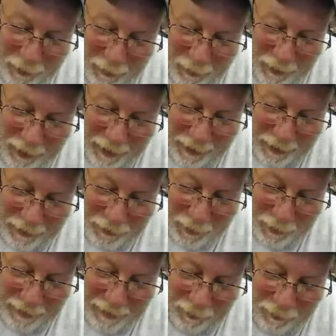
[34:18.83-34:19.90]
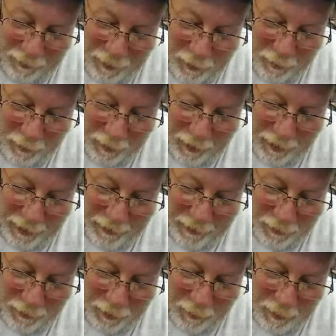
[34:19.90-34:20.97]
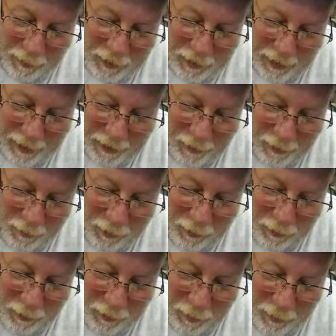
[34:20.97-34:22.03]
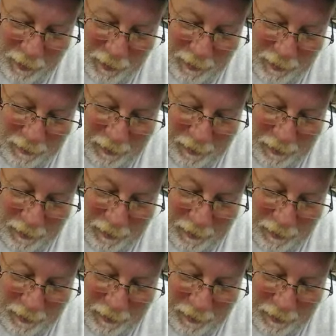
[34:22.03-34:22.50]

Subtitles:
do a lot of travel and go to a lot of tournaments, and I know you do, and